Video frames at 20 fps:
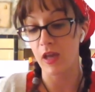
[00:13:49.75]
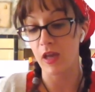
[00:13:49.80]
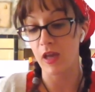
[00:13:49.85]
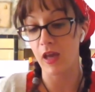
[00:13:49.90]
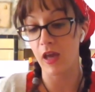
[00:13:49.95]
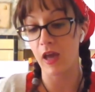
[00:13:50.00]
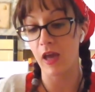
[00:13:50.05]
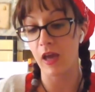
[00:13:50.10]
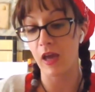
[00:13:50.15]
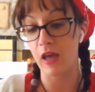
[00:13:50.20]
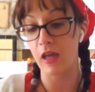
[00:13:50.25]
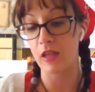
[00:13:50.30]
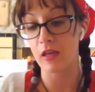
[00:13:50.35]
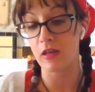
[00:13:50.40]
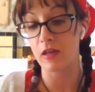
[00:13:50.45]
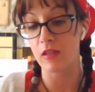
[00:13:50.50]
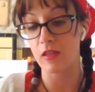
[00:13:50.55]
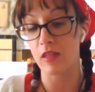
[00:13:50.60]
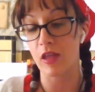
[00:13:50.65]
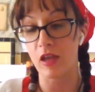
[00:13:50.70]

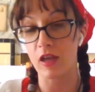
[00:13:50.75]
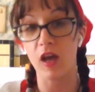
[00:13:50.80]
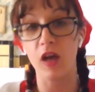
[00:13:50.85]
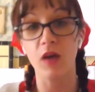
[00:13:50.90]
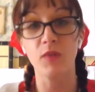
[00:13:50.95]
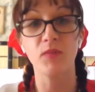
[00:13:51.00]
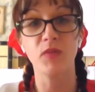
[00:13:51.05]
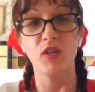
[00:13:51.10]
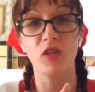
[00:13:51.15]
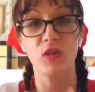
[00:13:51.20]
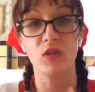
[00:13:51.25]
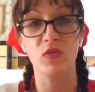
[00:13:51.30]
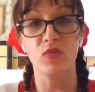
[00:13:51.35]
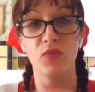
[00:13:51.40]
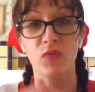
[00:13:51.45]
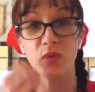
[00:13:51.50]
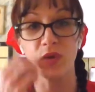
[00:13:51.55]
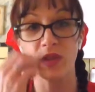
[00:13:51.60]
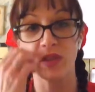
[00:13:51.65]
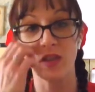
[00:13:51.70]
and they come to you for
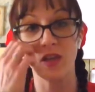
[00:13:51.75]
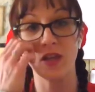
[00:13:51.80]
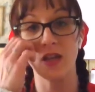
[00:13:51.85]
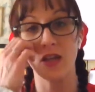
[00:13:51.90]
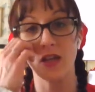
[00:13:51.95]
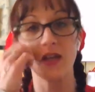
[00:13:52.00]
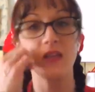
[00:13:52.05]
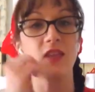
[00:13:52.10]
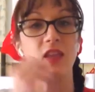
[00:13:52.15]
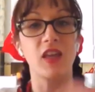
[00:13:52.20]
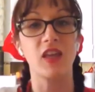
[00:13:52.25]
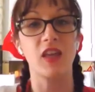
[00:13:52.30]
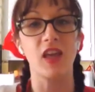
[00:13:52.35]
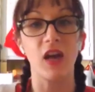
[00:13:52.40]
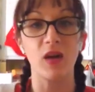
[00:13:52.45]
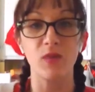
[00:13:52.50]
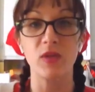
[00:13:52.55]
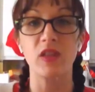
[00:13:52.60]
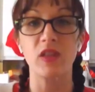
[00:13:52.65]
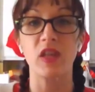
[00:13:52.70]
what they need, they
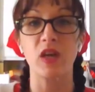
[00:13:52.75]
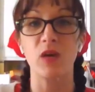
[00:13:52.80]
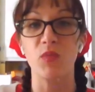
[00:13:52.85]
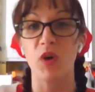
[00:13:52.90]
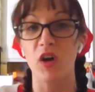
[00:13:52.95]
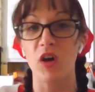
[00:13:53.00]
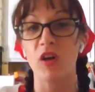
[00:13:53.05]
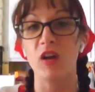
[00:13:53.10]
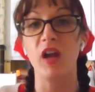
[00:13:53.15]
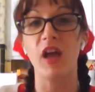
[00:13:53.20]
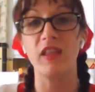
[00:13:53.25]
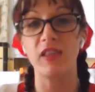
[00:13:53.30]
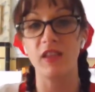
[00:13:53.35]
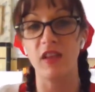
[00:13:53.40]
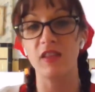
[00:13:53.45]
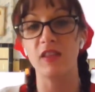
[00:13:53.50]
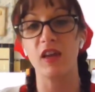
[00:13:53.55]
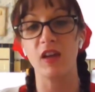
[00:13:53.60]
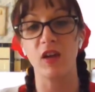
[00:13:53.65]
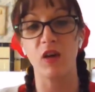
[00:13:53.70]
get what they want, and
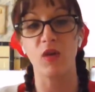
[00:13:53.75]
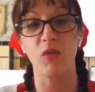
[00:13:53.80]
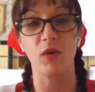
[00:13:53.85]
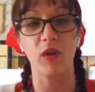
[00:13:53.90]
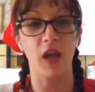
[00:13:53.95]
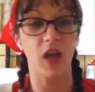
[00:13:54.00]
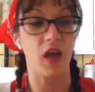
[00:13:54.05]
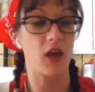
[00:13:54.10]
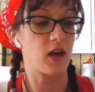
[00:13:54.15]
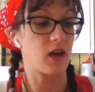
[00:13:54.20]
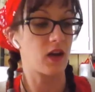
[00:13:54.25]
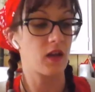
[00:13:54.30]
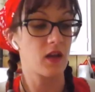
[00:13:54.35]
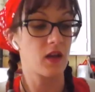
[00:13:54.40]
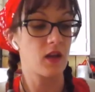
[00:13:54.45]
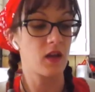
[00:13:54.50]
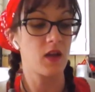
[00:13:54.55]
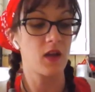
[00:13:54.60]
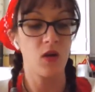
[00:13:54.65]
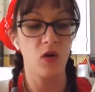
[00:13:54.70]
then they go again.
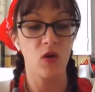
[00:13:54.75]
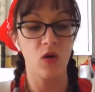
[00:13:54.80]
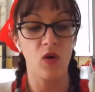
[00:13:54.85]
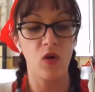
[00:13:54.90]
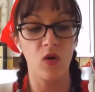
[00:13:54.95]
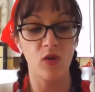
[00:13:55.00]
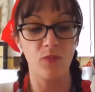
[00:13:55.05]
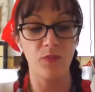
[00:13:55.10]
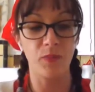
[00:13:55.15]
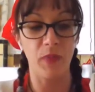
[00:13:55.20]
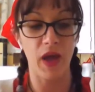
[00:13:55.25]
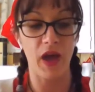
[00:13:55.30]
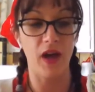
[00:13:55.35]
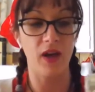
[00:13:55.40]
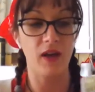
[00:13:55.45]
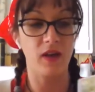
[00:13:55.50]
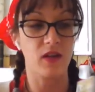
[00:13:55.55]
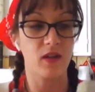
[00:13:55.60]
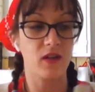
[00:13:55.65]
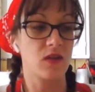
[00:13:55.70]
Hold
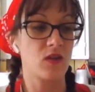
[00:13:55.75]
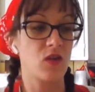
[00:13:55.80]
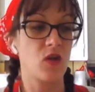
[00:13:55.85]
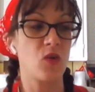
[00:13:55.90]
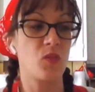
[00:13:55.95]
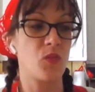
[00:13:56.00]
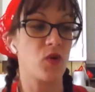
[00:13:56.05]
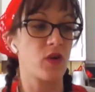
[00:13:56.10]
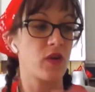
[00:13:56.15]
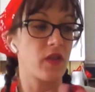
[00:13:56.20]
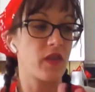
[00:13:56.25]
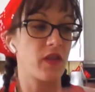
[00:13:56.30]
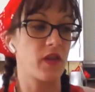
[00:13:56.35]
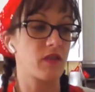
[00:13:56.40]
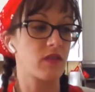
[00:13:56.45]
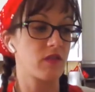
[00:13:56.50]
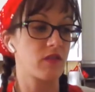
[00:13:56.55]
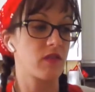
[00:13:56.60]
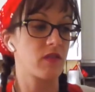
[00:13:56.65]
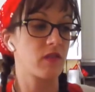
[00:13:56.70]
back. No more of
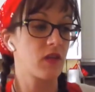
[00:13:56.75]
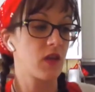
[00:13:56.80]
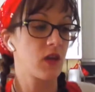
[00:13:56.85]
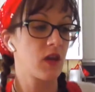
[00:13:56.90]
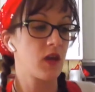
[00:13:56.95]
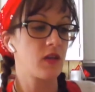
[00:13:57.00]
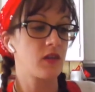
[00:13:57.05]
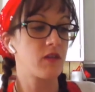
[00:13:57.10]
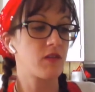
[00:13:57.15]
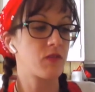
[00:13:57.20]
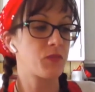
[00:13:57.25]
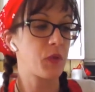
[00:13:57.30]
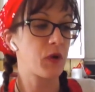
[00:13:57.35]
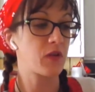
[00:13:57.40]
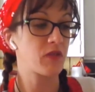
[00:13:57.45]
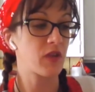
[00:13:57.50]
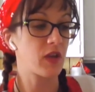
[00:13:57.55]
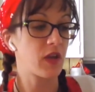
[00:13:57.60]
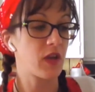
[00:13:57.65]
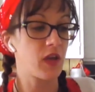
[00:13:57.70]
this. This
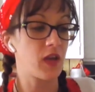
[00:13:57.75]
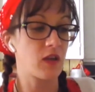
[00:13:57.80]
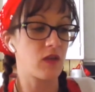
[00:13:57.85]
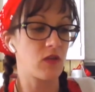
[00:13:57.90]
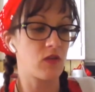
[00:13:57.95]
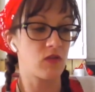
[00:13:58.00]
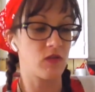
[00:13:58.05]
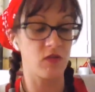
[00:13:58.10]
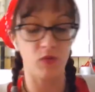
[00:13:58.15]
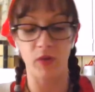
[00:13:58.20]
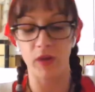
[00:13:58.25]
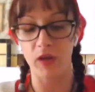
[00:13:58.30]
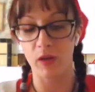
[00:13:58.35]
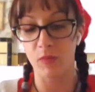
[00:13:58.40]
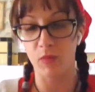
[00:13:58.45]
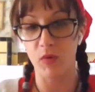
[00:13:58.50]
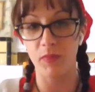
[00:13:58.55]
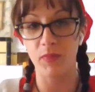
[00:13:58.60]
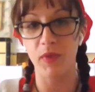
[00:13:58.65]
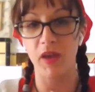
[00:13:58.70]
person can't use you
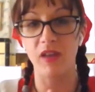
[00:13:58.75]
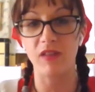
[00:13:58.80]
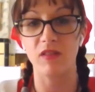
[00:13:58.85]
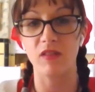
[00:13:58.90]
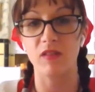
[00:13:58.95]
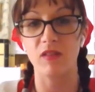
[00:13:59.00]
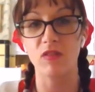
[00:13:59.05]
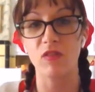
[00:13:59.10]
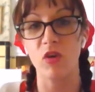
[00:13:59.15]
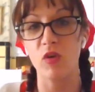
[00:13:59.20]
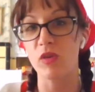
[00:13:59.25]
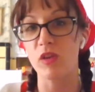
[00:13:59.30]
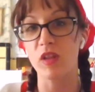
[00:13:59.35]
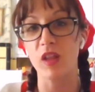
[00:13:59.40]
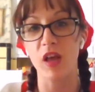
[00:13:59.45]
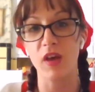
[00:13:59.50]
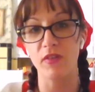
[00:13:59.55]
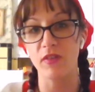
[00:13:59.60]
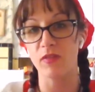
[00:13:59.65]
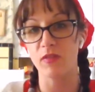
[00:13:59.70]
anymore, Pisces. Don't
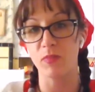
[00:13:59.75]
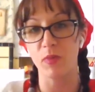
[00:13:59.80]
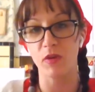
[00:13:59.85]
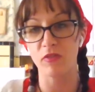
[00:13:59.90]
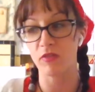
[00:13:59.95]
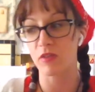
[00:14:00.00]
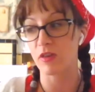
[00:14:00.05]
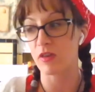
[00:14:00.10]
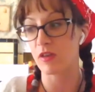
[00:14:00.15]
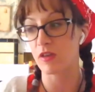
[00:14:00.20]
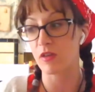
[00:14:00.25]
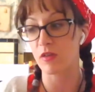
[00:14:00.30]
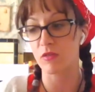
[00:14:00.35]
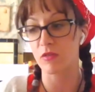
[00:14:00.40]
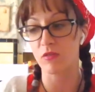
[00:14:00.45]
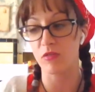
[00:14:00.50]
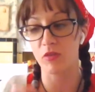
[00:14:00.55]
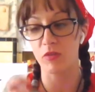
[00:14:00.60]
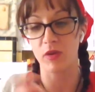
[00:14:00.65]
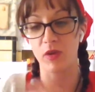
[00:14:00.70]
allow this person to
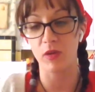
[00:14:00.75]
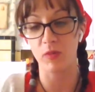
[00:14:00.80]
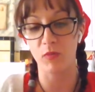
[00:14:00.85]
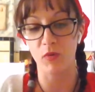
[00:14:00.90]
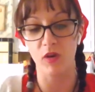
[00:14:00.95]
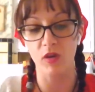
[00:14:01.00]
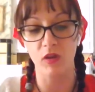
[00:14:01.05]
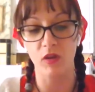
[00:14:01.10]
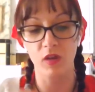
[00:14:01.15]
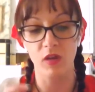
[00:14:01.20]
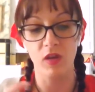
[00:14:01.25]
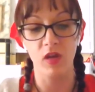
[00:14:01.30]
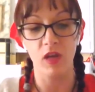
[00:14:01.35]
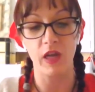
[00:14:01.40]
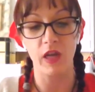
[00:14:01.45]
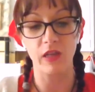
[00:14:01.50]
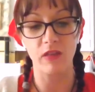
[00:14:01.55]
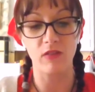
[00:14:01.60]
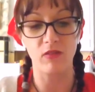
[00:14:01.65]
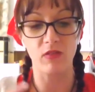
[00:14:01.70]
use you anymore.
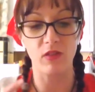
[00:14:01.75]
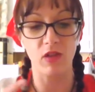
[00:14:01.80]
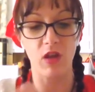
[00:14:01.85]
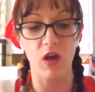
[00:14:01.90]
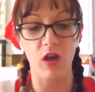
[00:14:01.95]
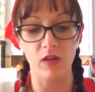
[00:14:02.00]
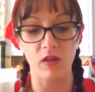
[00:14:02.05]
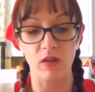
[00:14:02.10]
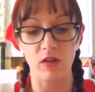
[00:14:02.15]
It's not